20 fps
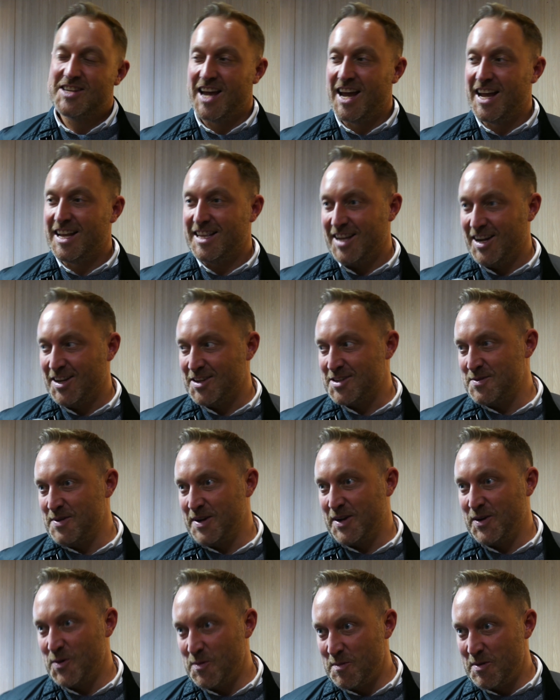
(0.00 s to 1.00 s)
Just get it done
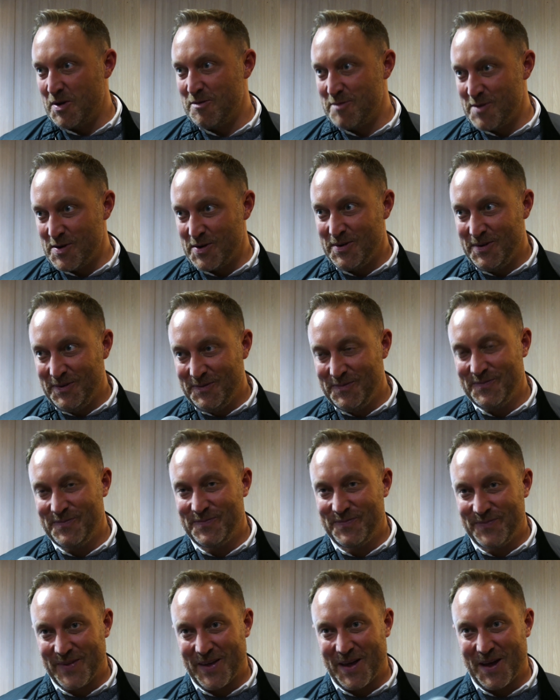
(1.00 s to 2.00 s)
so we can all move on.
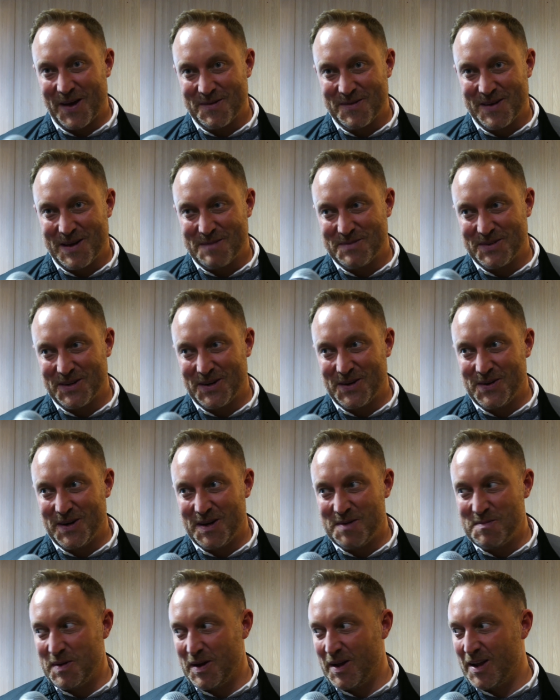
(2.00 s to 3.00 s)
Yeah,
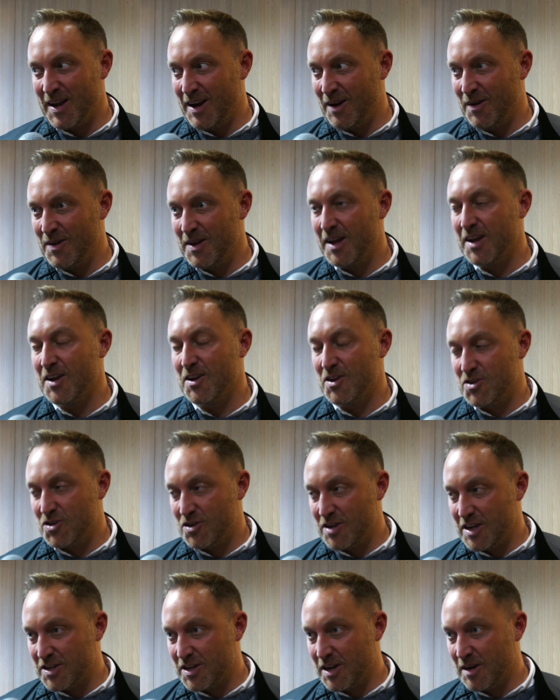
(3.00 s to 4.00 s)
absolutely. But, you know,
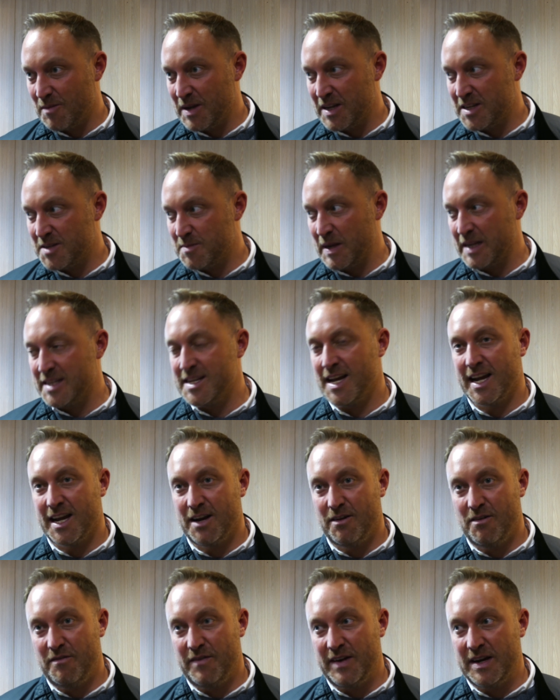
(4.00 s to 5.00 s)
it's going to be a
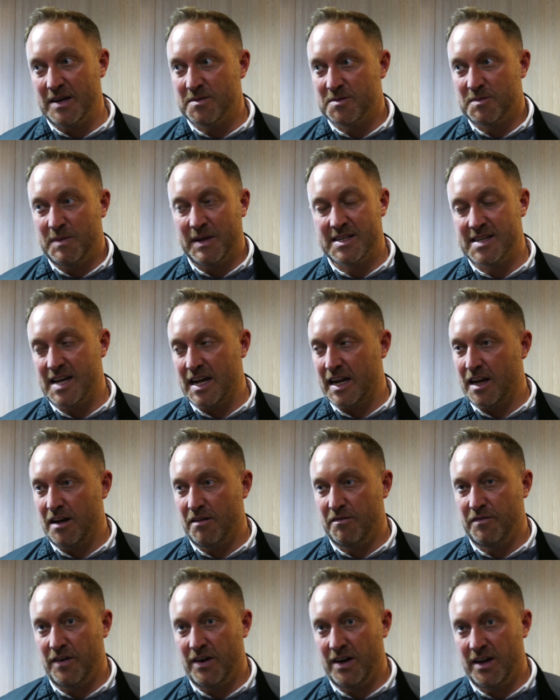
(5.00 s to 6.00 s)
spectacular event,
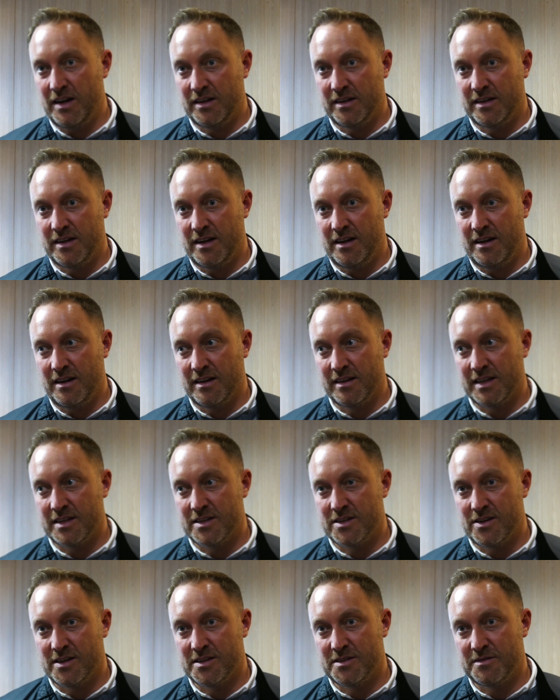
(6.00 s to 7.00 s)
spectacular fight. And I
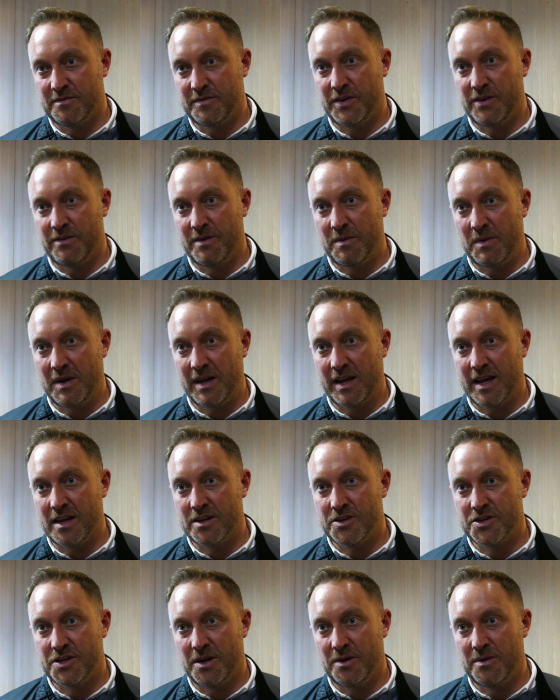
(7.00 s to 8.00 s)
think Tyson Fury will
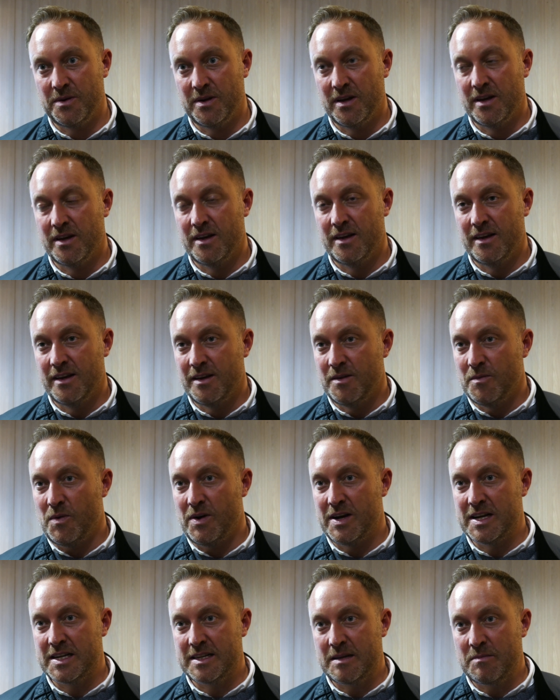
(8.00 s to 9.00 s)
again show
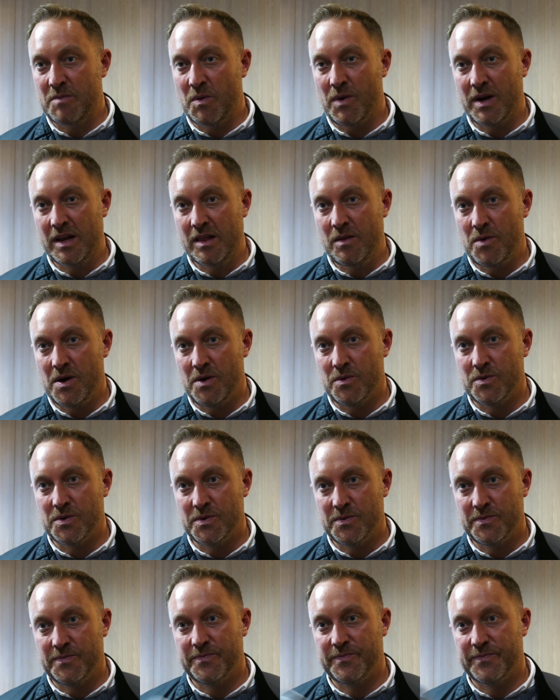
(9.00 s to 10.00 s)
why he's number one in the world.